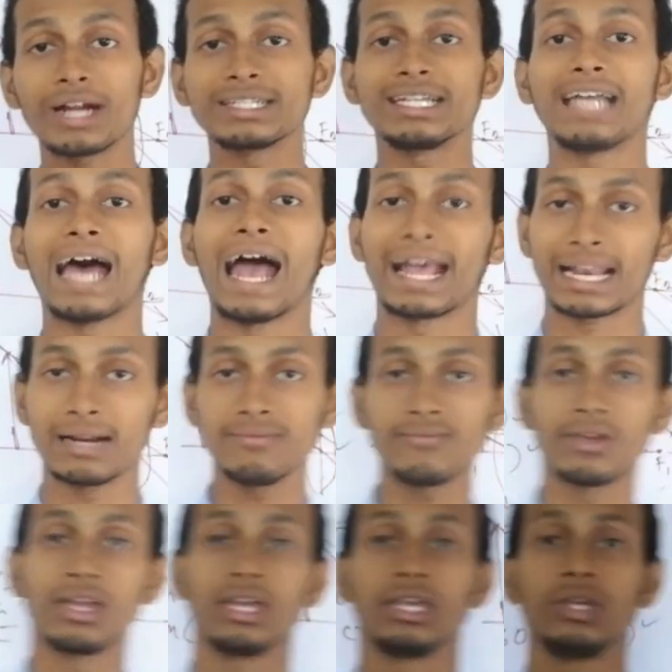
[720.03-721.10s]
at the
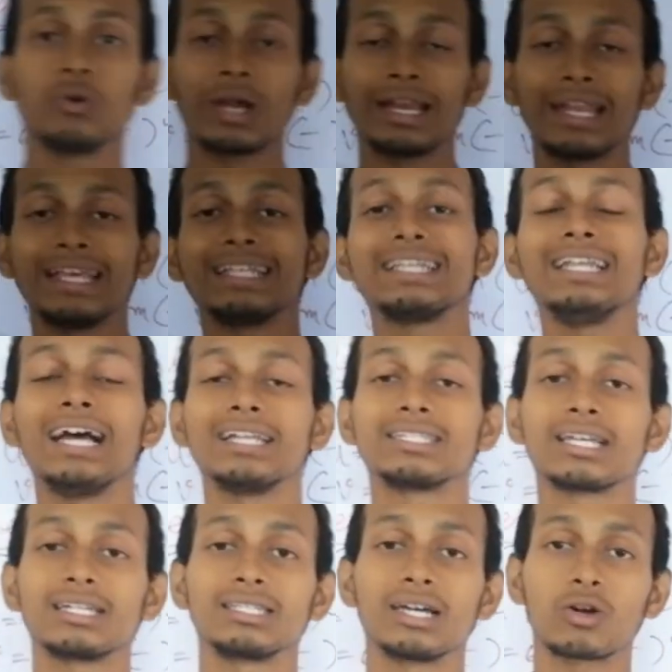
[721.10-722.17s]
diagram, you can easily
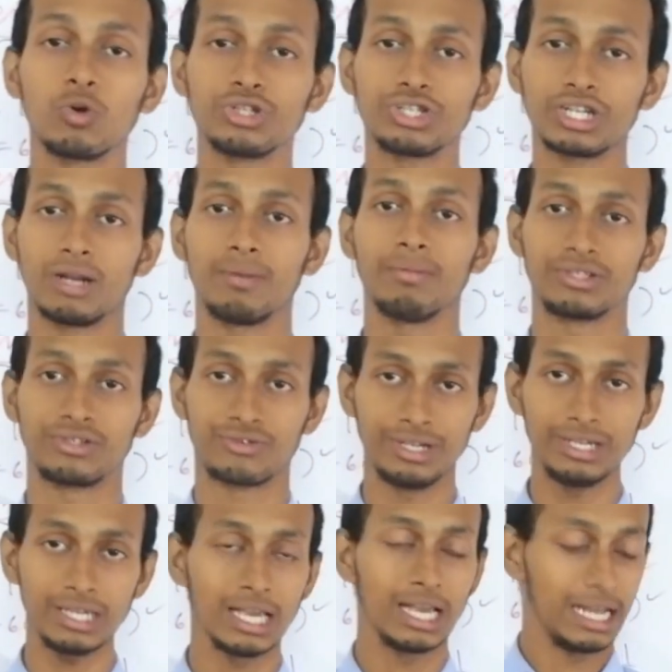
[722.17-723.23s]
answer the question number
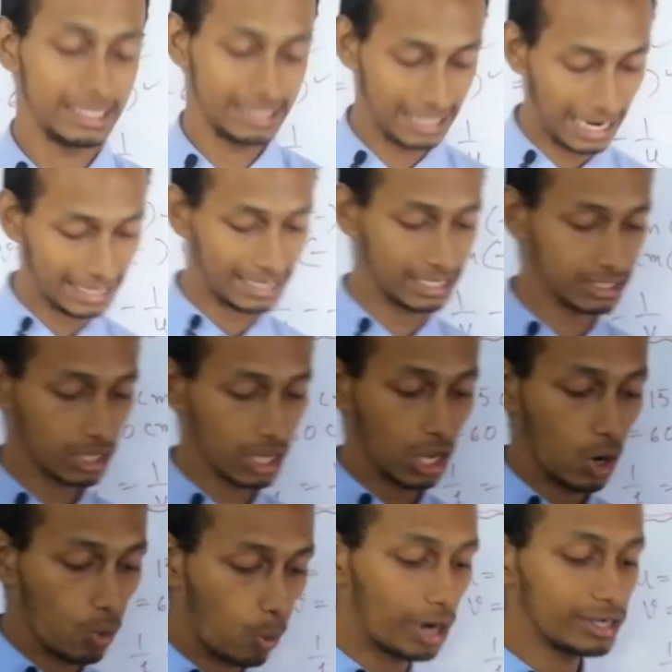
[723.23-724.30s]
3, that is
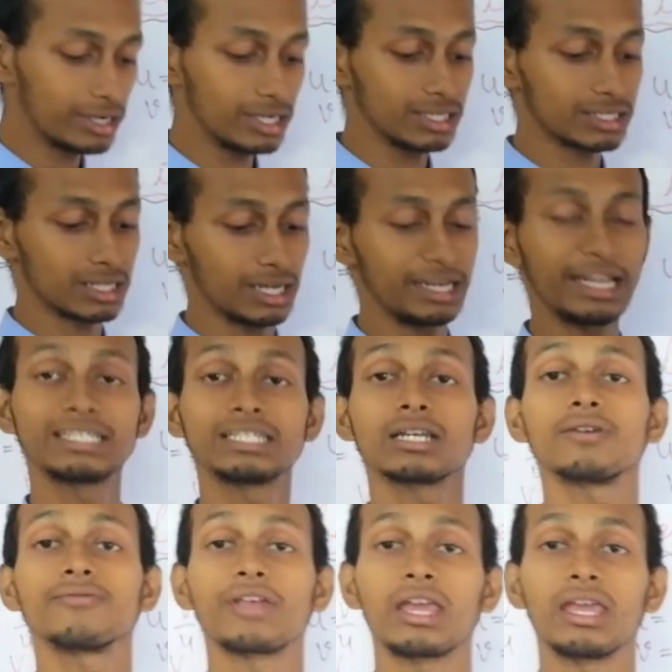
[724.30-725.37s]
what is the
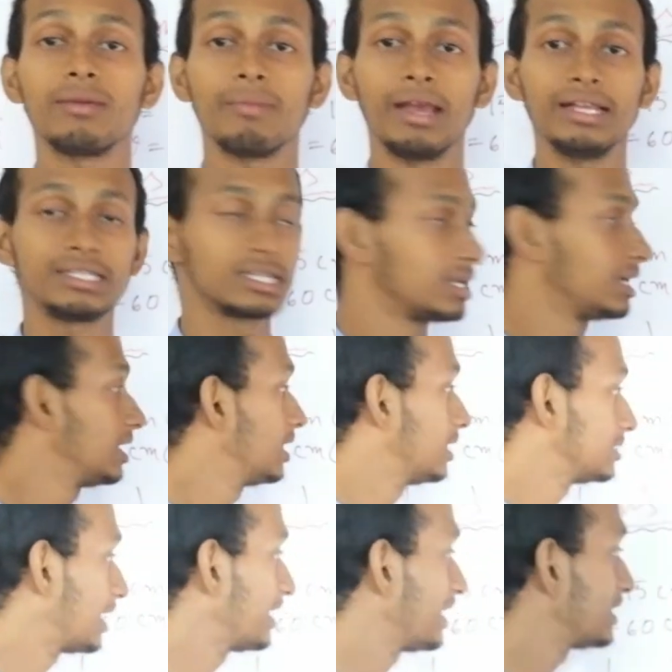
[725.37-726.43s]
nature of the image.
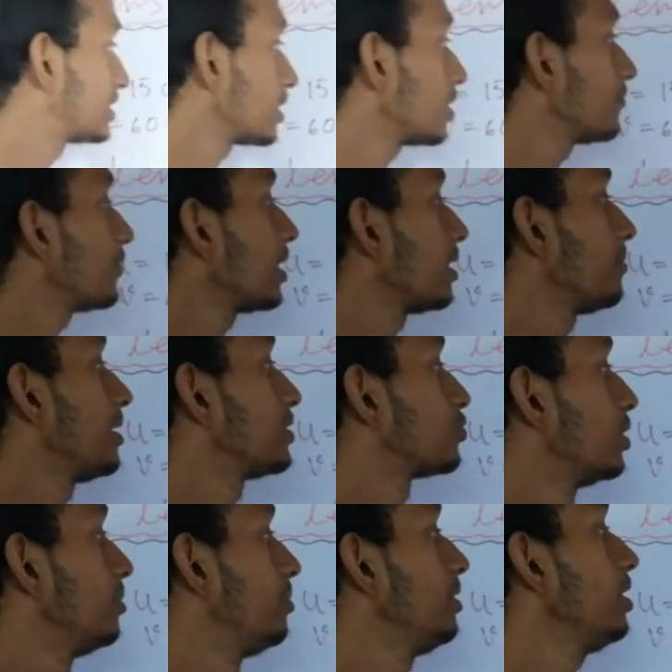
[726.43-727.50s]
The nature of the image
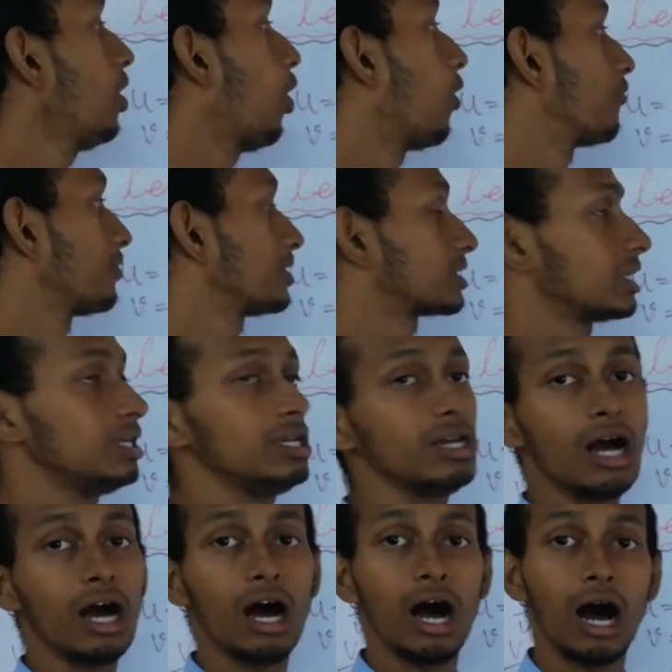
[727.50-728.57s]
will be
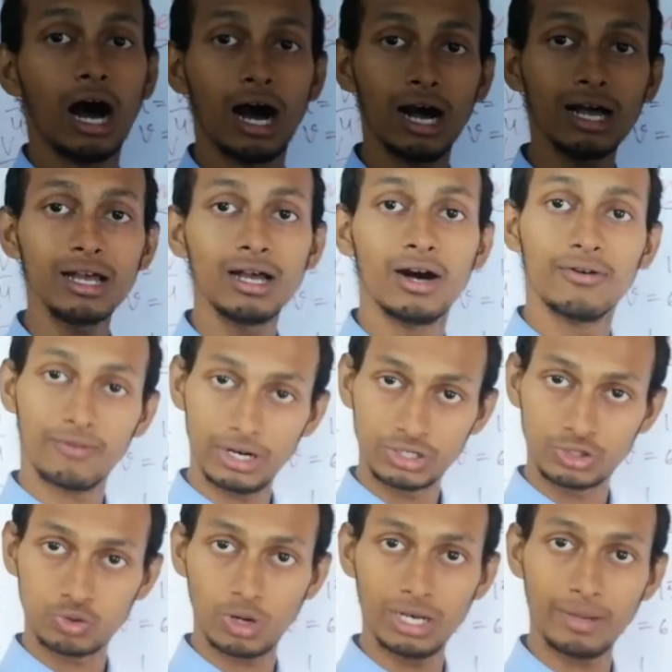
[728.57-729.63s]
obviously a
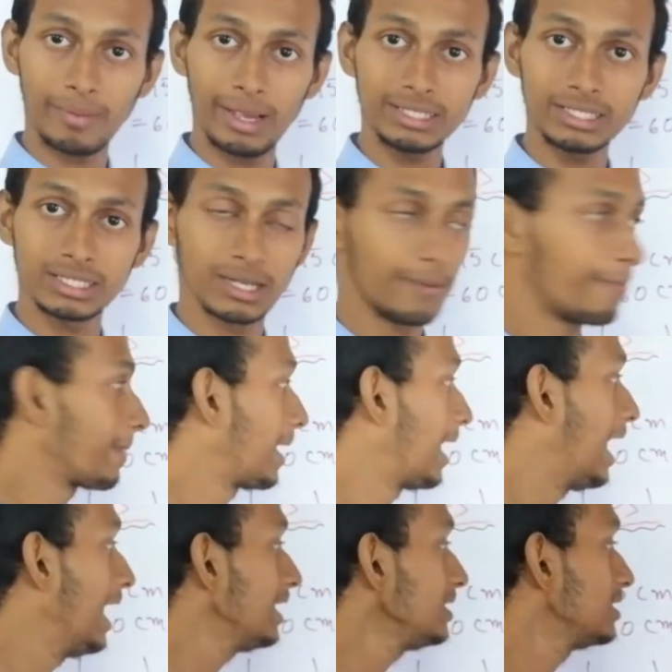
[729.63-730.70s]
virtual image,
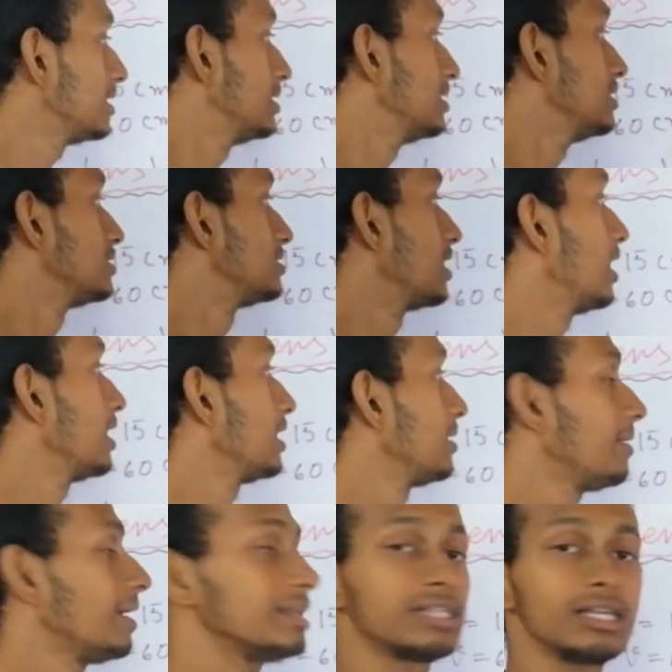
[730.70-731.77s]
and the
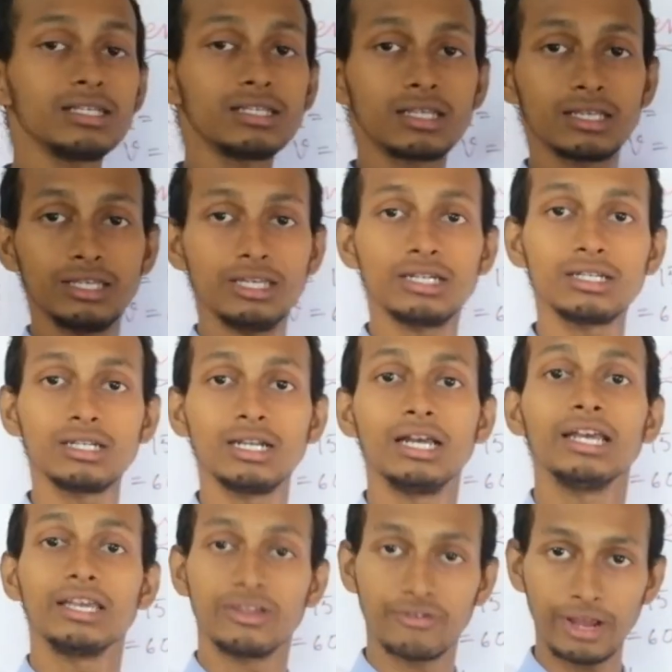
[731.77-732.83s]
image is
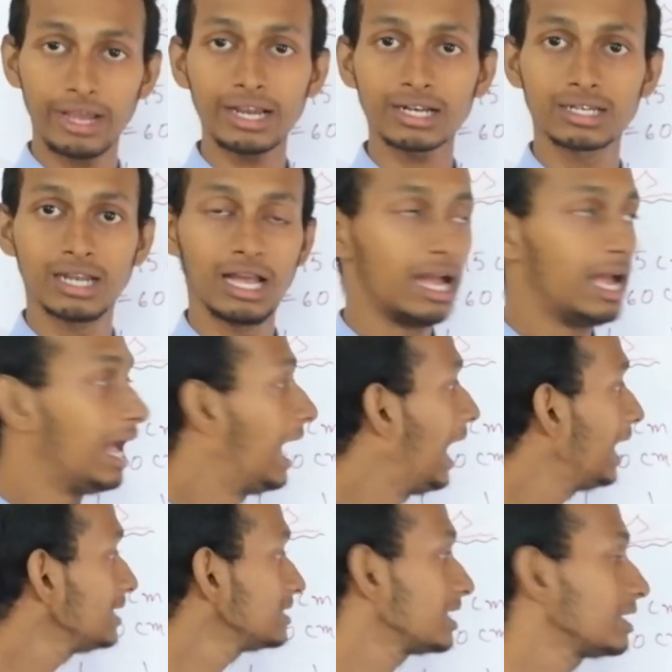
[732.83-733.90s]
here erect
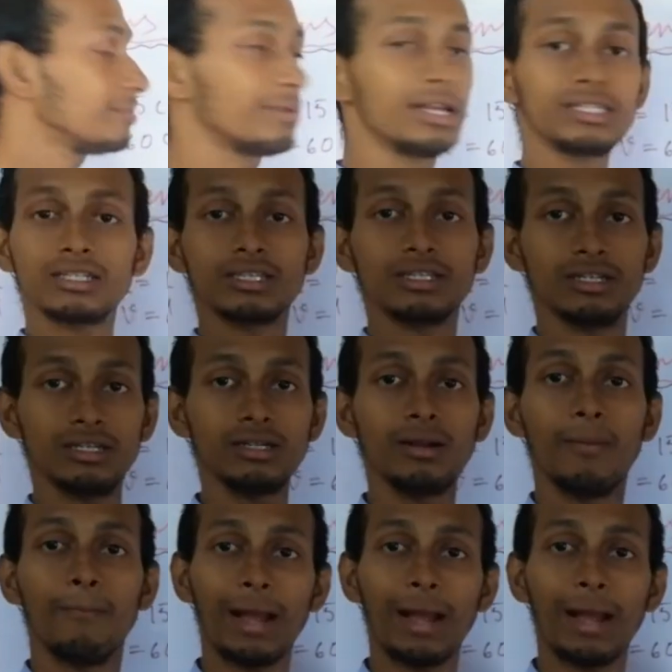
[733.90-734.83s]
and the image is here